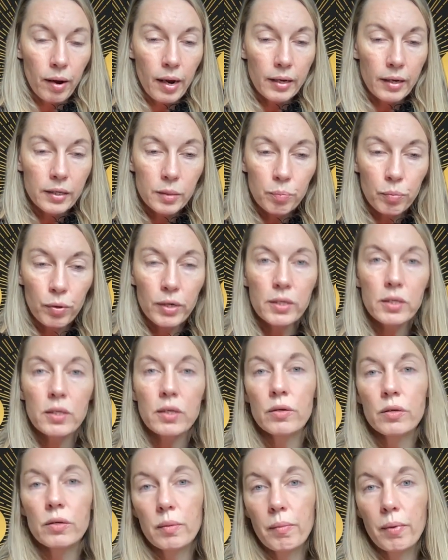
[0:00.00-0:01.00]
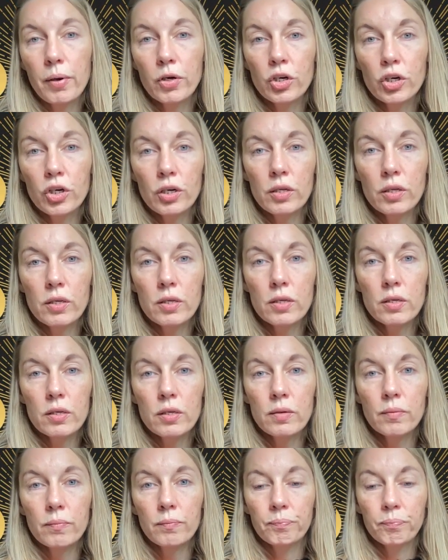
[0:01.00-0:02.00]
express those
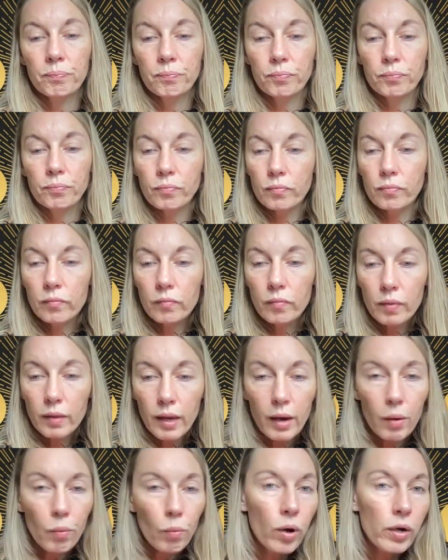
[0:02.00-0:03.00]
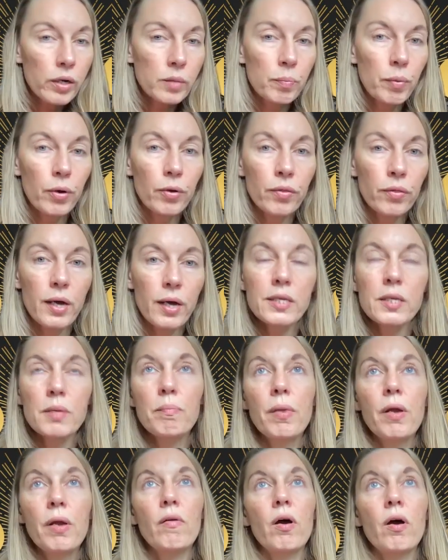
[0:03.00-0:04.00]
emotions, it works both as a
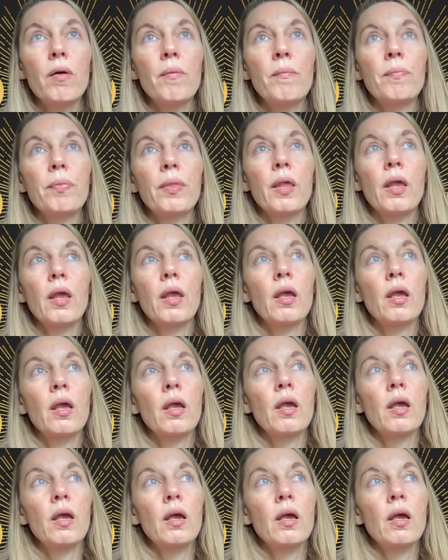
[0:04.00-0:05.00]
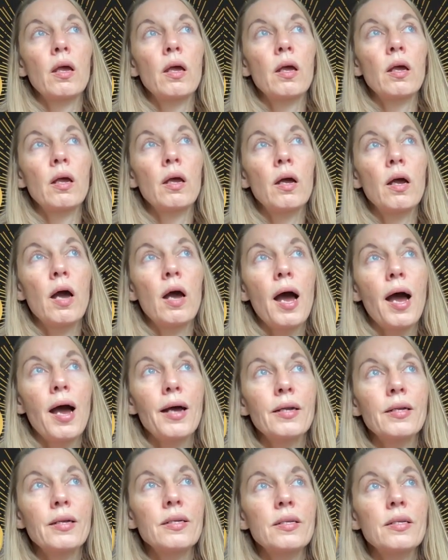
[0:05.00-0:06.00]
mirror
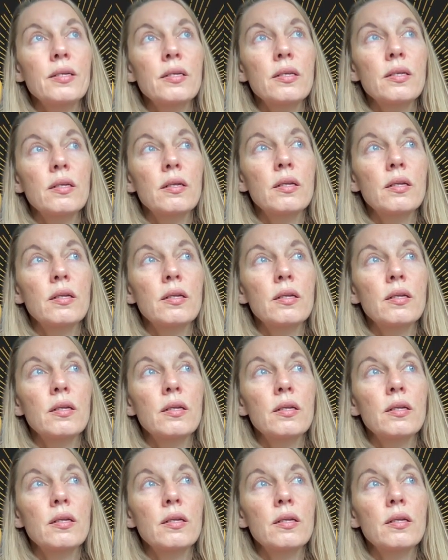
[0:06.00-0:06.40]
and